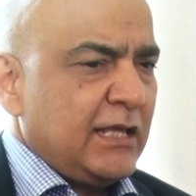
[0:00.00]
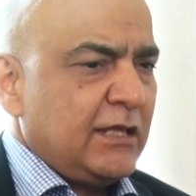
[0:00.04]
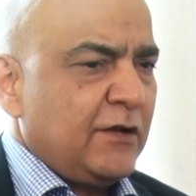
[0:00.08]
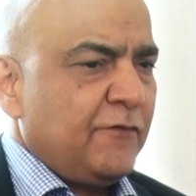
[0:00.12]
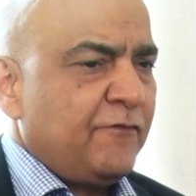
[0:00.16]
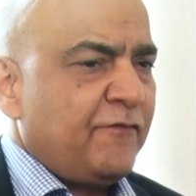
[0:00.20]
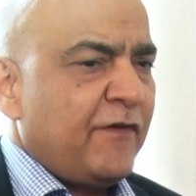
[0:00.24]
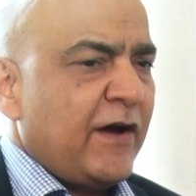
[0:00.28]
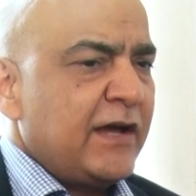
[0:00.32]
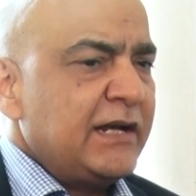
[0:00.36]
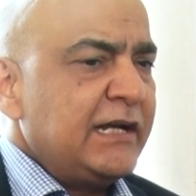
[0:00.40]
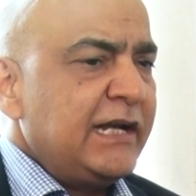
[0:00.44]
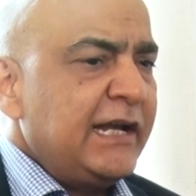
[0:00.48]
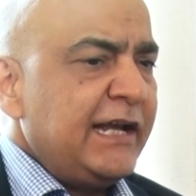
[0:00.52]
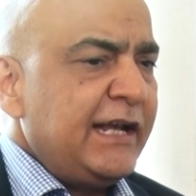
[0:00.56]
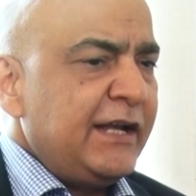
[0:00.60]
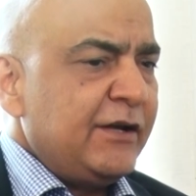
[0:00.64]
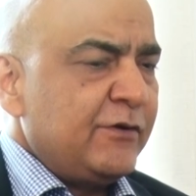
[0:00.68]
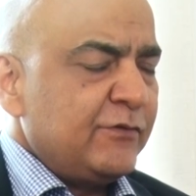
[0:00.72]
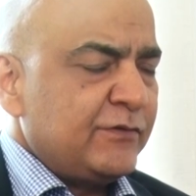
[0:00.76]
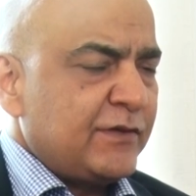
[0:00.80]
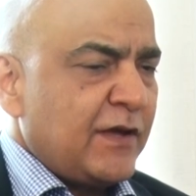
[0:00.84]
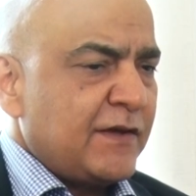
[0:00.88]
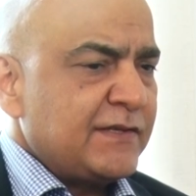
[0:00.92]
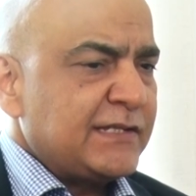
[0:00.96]
And then
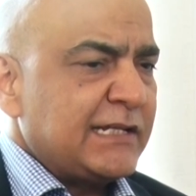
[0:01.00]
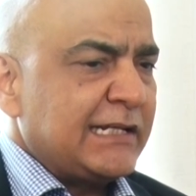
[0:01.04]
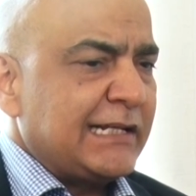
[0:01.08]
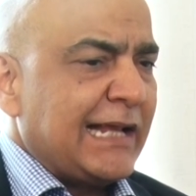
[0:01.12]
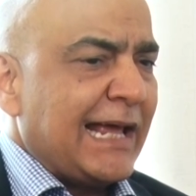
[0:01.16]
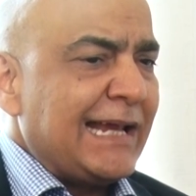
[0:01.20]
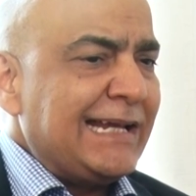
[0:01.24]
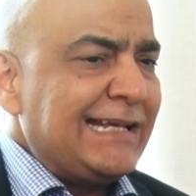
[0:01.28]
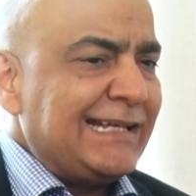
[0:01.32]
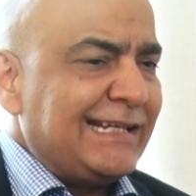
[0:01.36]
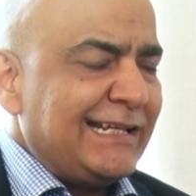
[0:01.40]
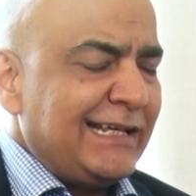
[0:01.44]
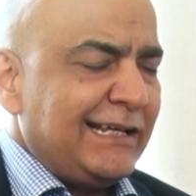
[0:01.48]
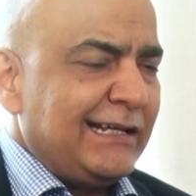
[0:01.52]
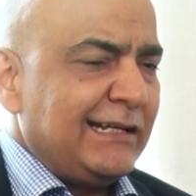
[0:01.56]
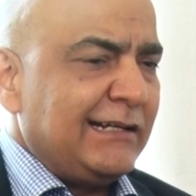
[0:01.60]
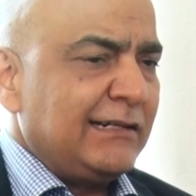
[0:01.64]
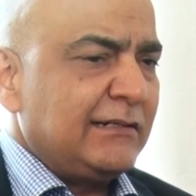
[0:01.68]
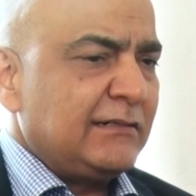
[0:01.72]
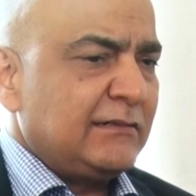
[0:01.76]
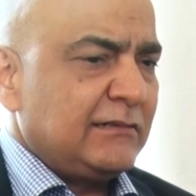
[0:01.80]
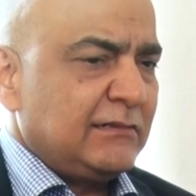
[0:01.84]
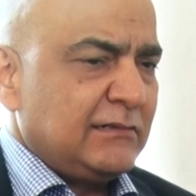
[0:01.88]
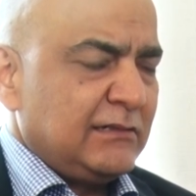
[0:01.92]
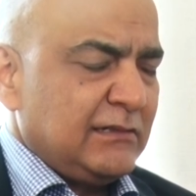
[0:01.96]
finally in
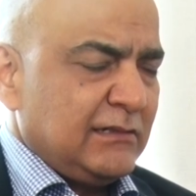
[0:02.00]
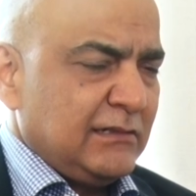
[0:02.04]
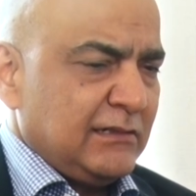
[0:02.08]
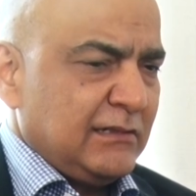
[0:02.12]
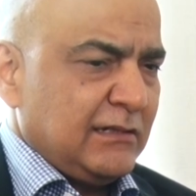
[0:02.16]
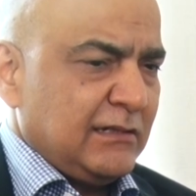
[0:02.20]
2019,